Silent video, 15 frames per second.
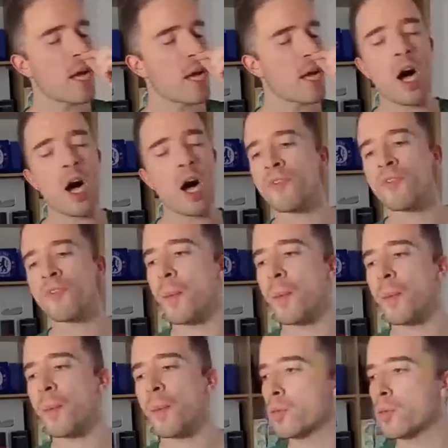Mason is
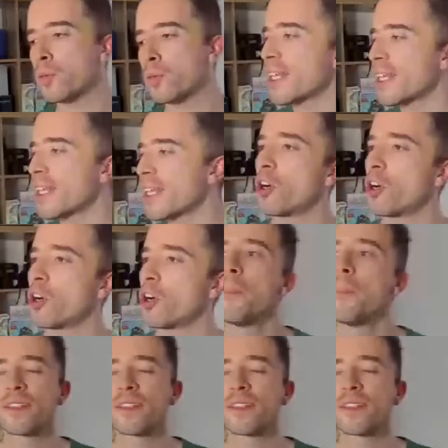the poster boy, isn't he?